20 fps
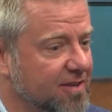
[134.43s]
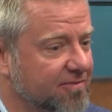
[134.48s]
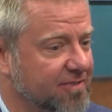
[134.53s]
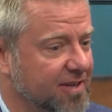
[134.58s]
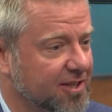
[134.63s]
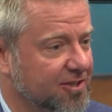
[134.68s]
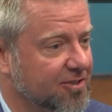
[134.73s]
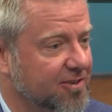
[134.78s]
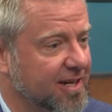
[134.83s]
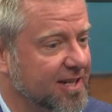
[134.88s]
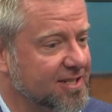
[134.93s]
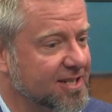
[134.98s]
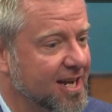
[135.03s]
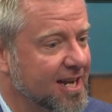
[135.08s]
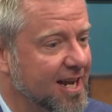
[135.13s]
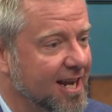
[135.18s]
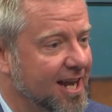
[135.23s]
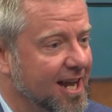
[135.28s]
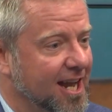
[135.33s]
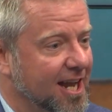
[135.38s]
I think victory is,
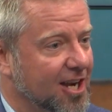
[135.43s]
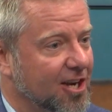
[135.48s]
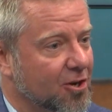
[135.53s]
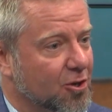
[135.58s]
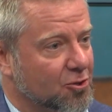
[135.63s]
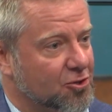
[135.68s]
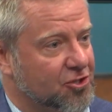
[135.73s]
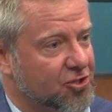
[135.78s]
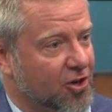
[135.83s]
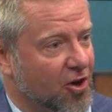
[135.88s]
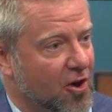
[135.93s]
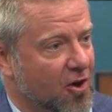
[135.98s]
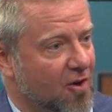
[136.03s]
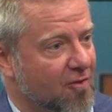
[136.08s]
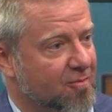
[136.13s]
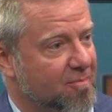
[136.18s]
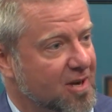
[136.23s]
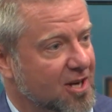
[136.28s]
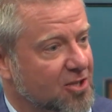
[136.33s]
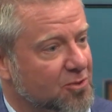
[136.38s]

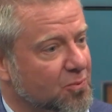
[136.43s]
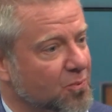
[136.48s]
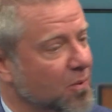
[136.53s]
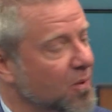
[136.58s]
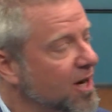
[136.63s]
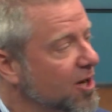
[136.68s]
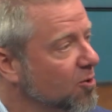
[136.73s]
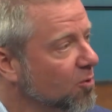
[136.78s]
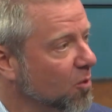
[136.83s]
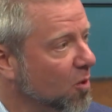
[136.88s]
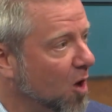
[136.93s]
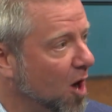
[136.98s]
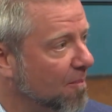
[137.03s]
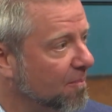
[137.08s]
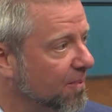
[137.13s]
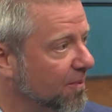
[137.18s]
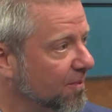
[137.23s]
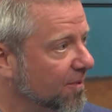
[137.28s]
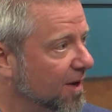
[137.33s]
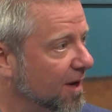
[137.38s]
served, because we grew
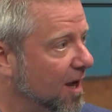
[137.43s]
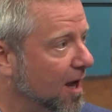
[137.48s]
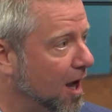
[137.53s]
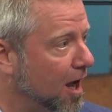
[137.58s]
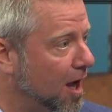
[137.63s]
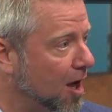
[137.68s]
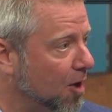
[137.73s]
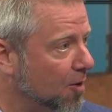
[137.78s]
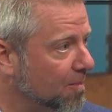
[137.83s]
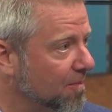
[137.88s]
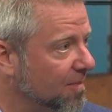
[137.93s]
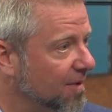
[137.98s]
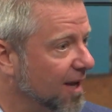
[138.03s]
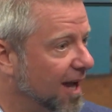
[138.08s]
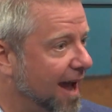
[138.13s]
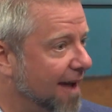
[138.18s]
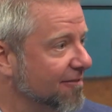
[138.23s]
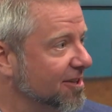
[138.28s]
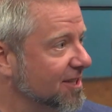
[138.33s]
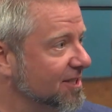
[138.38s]
up
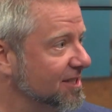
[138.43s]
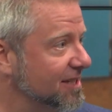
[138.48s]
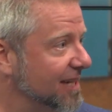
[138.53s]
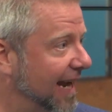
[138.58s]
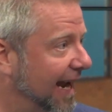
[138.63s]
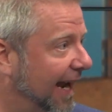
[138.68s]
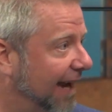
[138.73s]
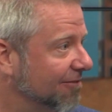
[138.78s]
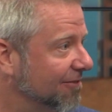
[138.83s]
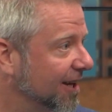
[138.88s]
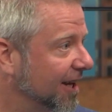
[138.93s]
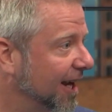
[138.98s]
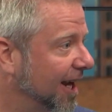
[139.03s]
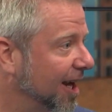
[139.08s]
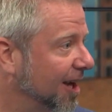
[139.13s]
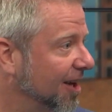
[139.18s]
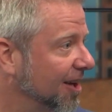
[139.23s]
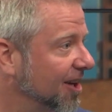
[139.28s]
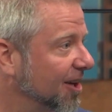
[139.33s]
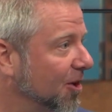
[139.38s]
having to save,
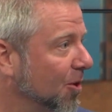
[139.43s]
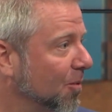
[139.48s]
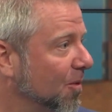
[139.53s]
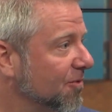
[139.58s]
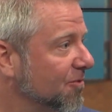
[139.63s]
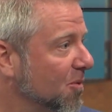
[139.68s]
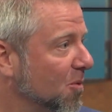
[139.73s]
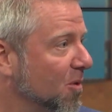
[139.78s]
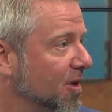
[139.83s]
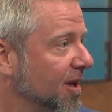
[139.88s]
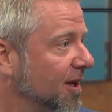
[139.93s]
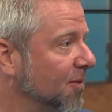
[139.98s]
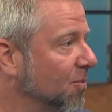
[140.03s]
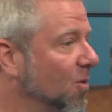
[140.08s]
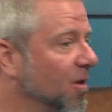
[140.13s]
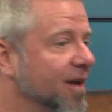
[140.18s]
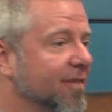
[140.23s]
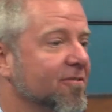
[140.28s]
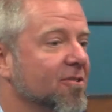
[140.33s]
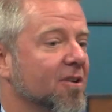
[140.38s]
and if we wanted
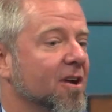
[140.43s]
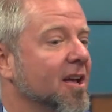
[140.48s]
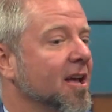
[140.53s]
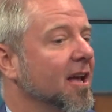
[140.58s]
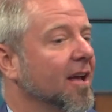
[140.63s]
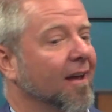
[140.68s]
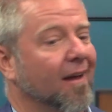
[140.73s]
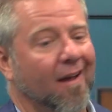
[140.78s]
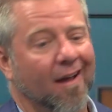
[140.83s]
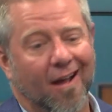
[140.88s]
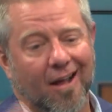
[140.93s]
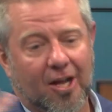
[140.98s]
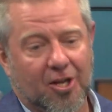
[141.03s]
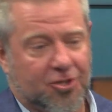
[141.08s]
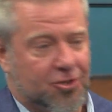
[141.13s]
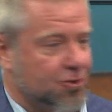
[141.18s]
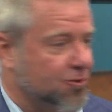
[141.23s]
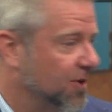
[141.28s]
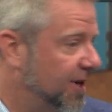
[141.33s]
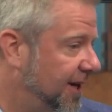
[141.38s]
whatever
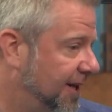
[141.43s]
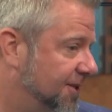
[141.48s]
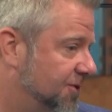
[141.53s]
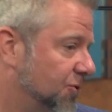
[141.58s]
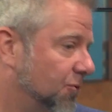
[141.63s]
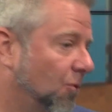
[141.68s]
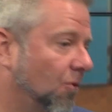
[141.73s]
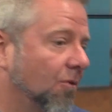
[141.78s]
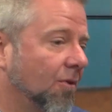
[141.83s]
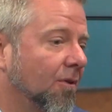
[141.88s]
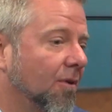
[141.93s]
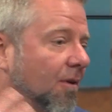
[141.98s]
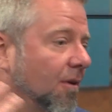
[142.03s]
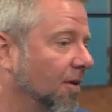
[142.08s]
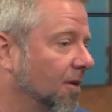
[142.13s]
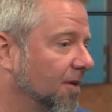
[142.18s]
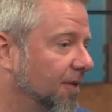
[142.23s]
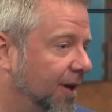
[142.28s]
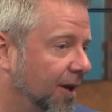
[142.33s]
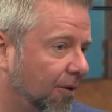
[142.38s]
treats,
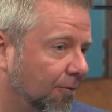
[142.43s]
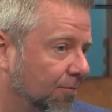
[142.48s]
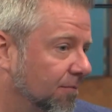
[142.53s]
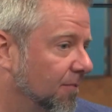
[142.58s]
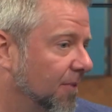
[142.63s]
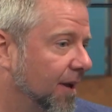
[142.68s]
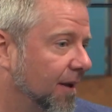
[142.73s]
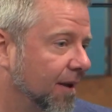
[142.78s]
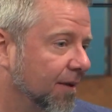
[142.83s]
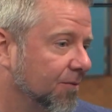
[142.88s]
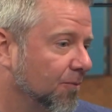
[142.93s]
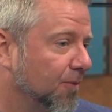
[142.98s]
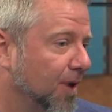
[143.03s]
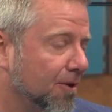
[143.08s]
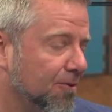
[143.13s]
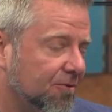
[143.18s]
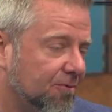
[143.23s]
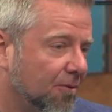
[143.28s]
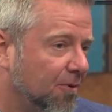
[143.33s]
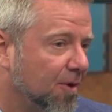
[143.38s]
or I guess
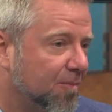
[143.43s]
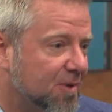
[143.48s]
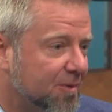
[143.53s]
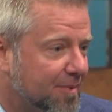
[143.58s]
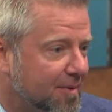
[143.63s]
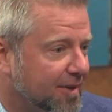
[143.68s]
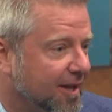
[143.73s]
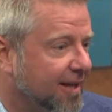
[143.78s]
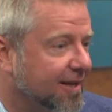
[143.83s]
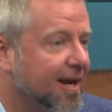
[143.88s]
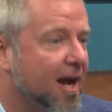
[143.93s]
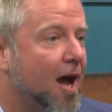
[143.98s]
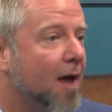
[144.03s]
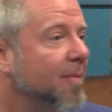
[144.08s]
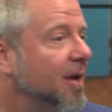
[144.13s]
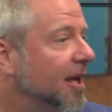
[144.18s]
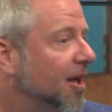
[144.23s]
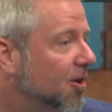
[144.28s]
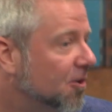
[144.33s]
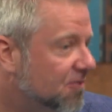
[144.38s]
when I was growing up, it would have been like
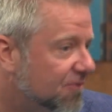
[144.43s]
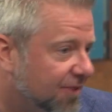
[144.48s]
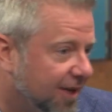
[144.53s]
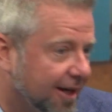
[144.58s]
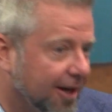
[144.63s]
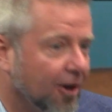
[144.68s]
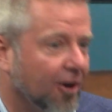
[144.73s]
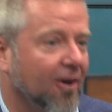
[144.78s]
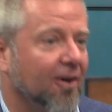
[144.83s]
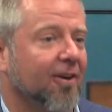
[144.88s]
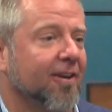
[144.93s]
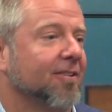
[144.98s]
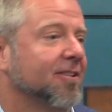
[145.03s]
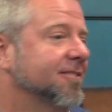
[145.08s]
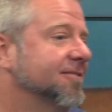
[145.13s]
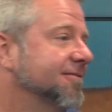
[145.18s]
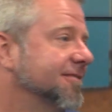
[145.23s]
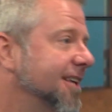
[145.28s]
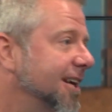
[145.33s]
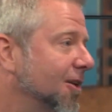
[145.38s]
Tommy
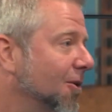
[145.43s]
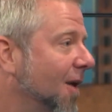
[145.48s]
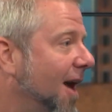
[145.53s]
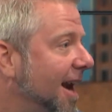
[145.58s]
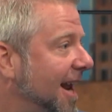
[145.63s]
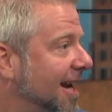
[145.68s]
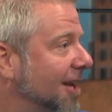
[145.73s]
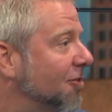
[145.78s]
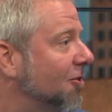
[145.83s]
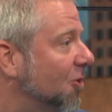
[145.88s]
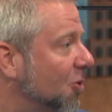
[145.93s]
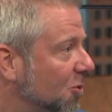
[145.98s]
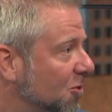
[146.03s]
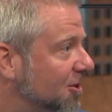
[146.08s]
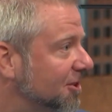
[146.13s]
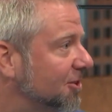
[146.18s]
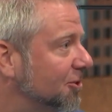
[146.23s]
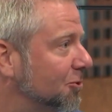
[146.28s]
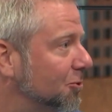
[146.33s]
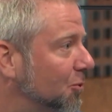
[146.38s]
Hilfiger, and I need to look
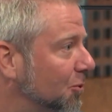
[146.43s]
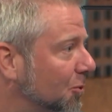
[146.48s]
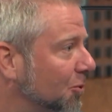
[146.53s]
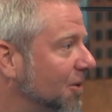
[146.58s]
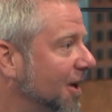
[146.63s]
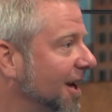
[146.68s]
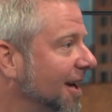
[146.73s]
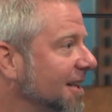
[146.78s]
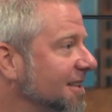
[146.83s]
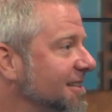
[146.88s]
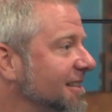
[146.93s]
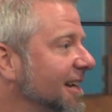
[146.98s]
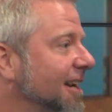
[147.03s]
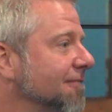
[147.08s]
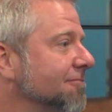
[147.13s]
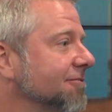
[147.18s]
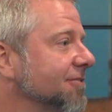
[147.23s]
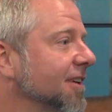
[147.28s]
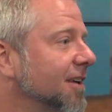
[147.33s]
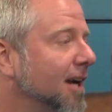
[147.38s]
cool at school kind of
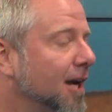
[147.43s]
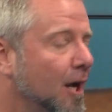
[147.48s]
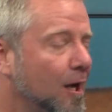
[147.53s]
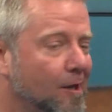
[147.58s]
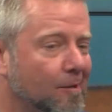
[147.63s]
stuff.